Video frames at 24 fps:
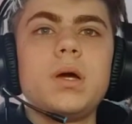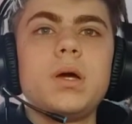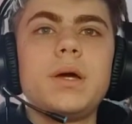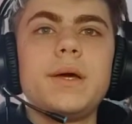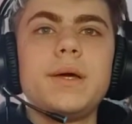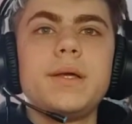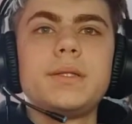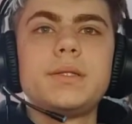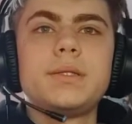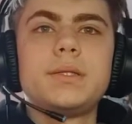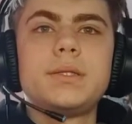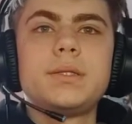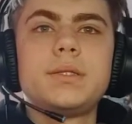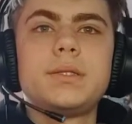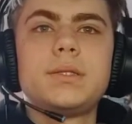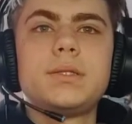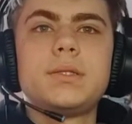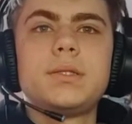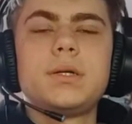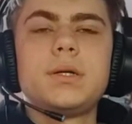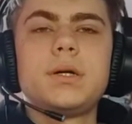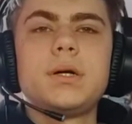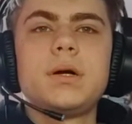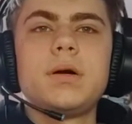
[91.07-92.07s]
In
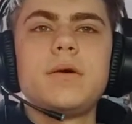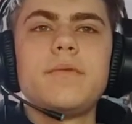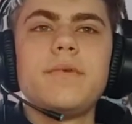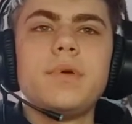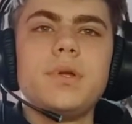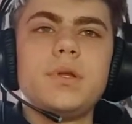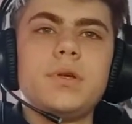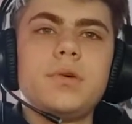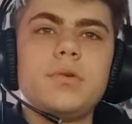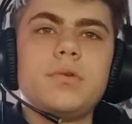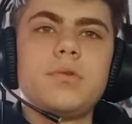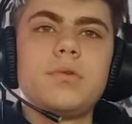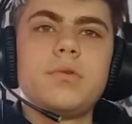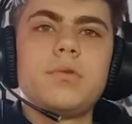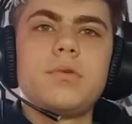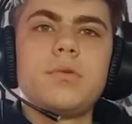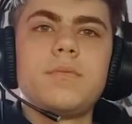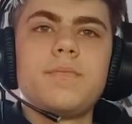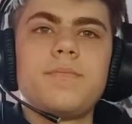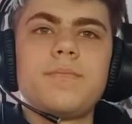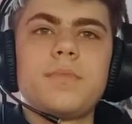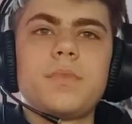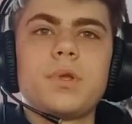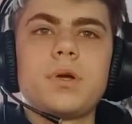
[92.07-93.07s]
this uh,
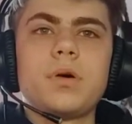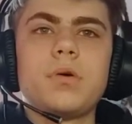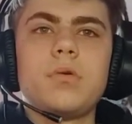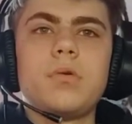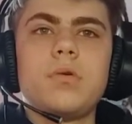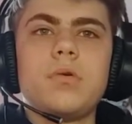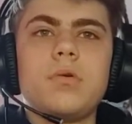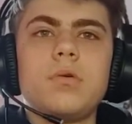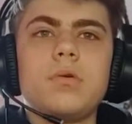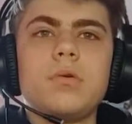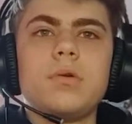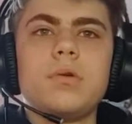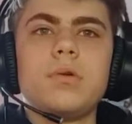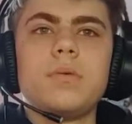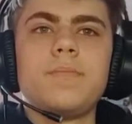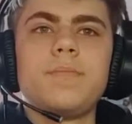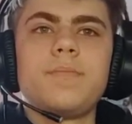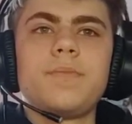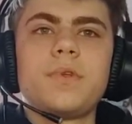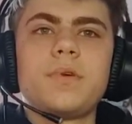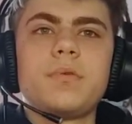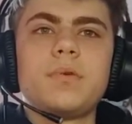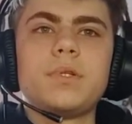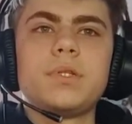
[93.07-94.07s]
video on
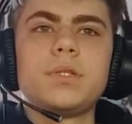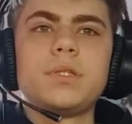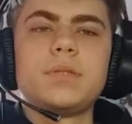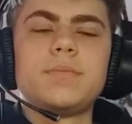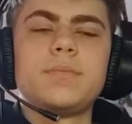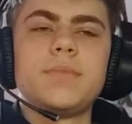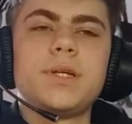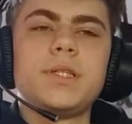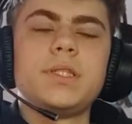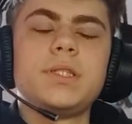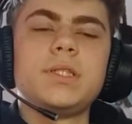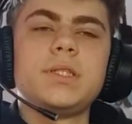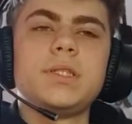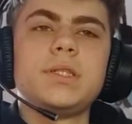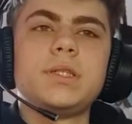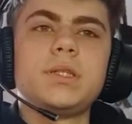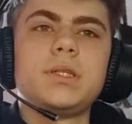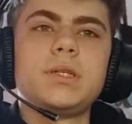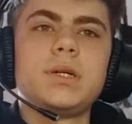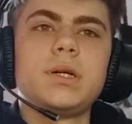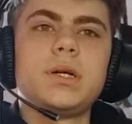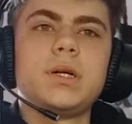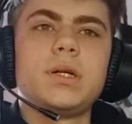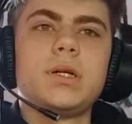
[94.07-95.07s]
what is
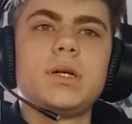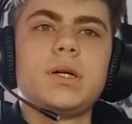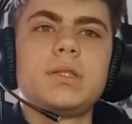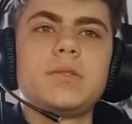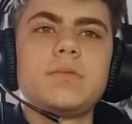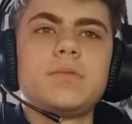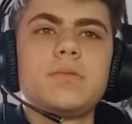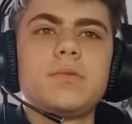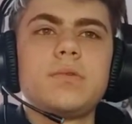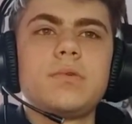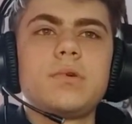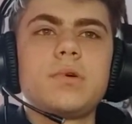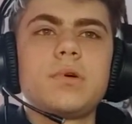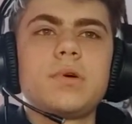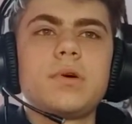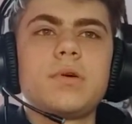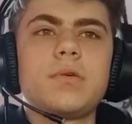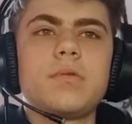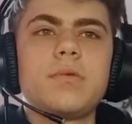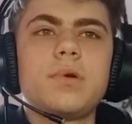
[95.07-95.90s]
Matic uh, network,